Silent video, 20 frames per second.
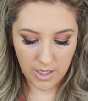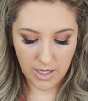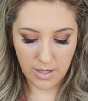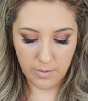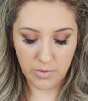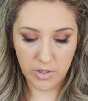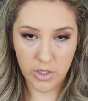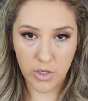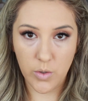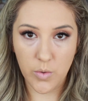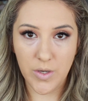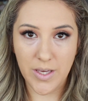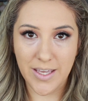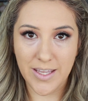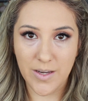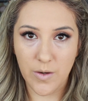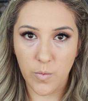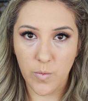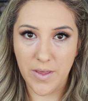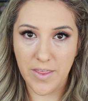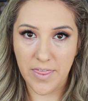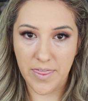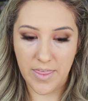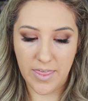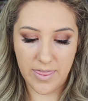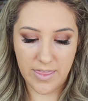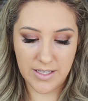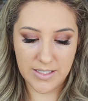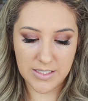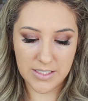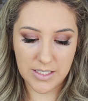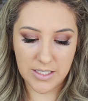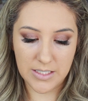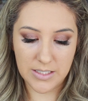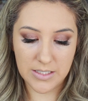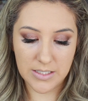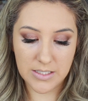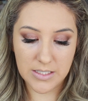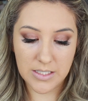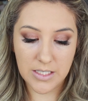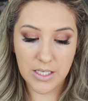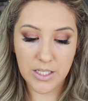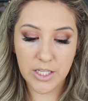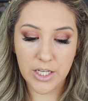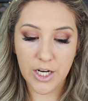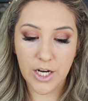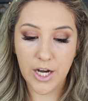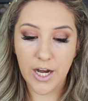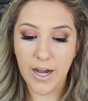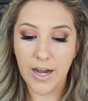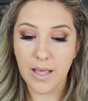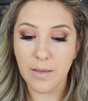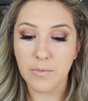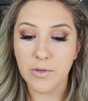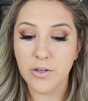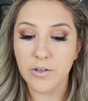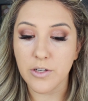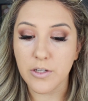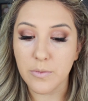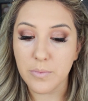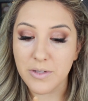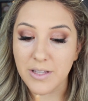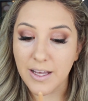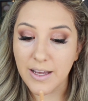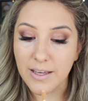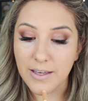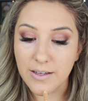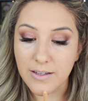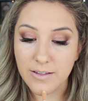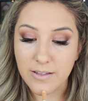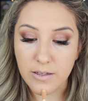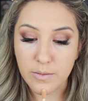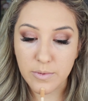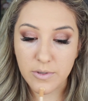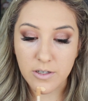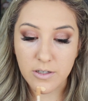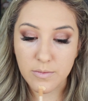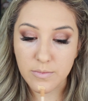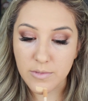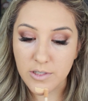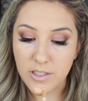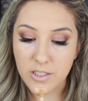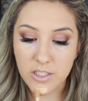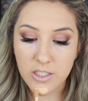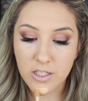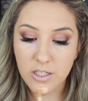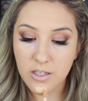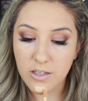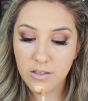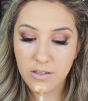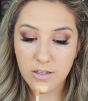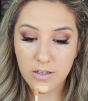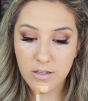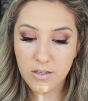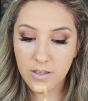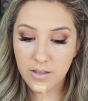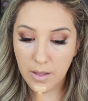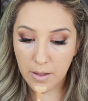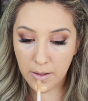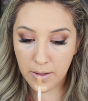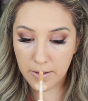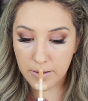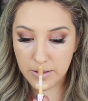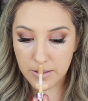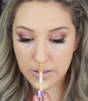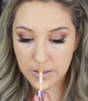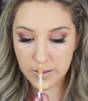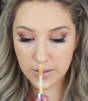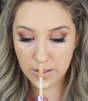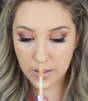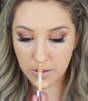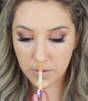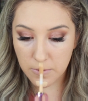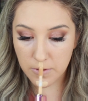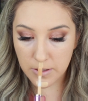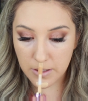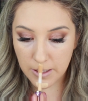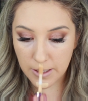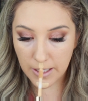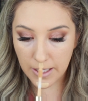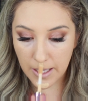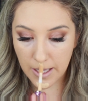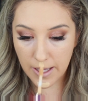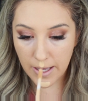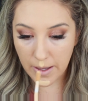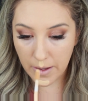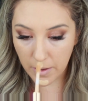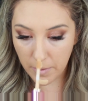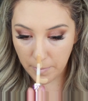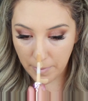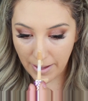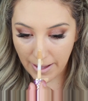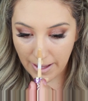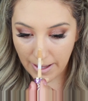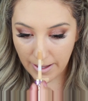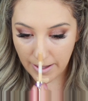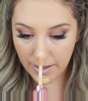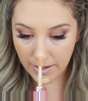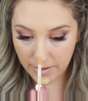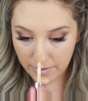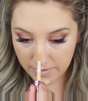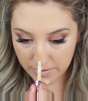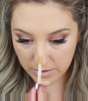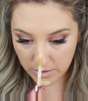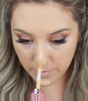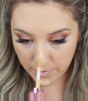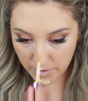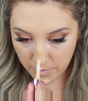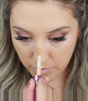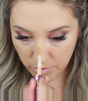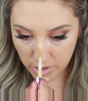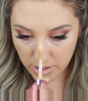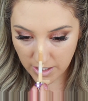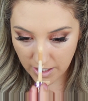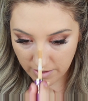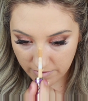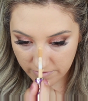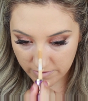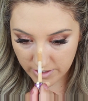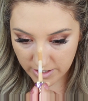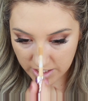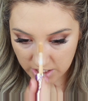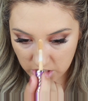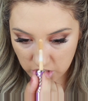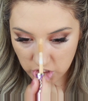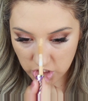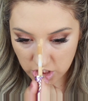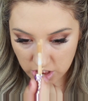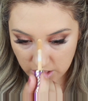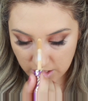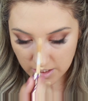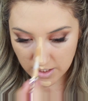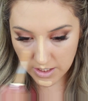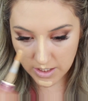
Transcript: I'm going to go in with this concealer, and I'm going to apply it a little bit on my chin. This is going to really help add a little bit more coverage